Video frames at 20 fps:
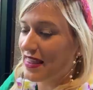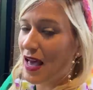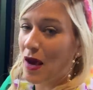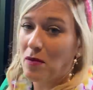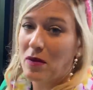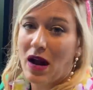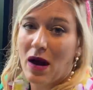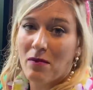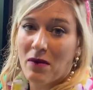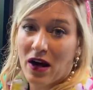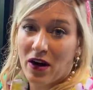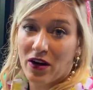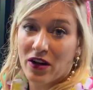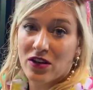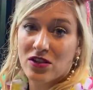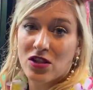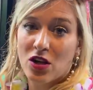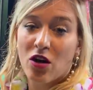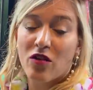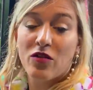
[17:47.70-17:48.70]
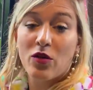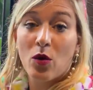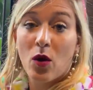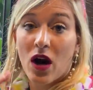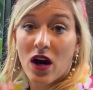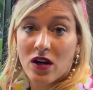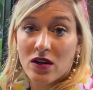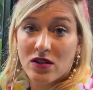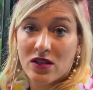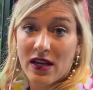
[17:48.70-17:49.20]
the Epcot monorail. So if you
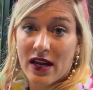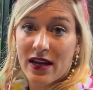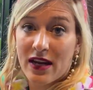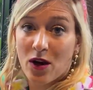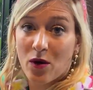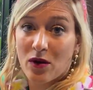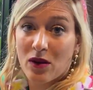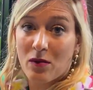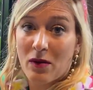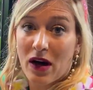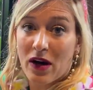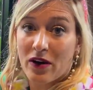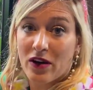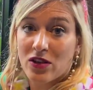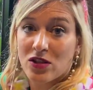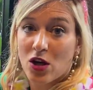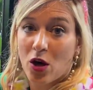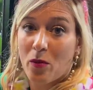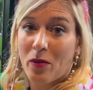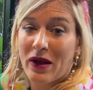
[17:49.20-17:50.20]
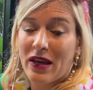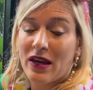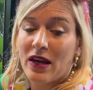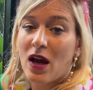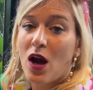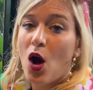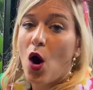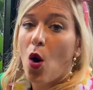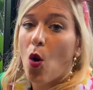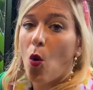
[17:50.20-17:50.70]
are staying here when the monorail's open,
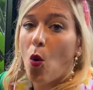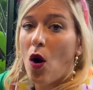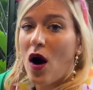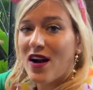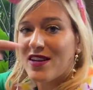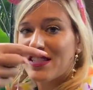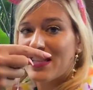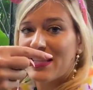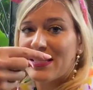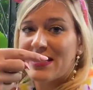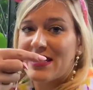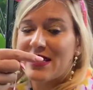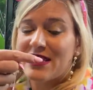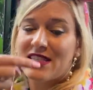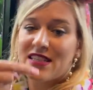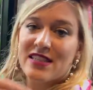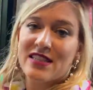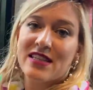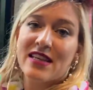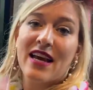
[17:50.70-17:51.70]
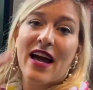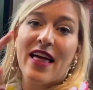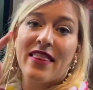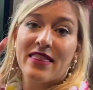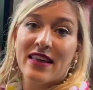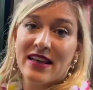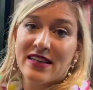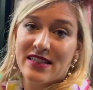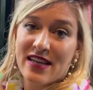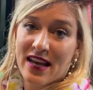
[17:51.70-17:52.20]
walk to the TTC and
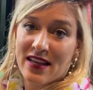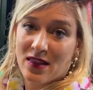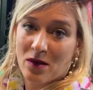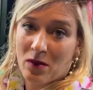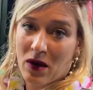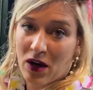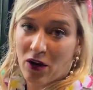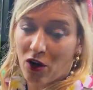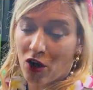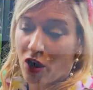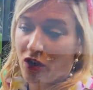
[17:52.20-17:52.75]
then take the monorail